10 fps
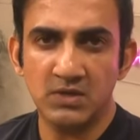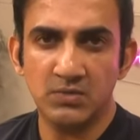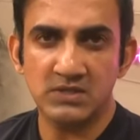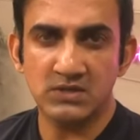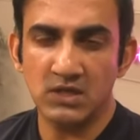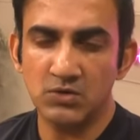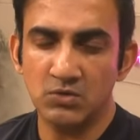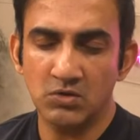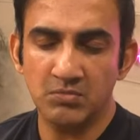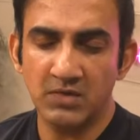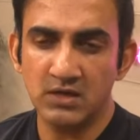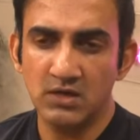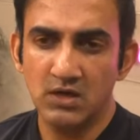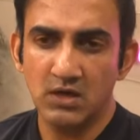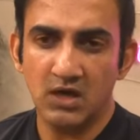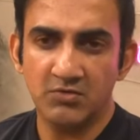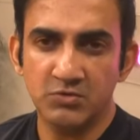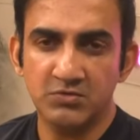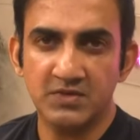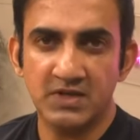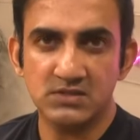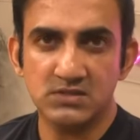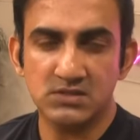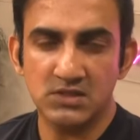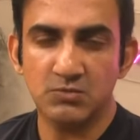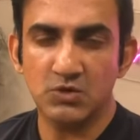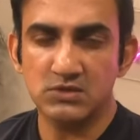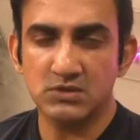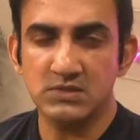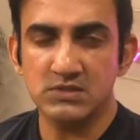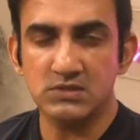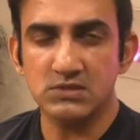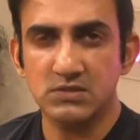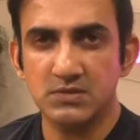Otherwise, again, you might have to face the same consequences.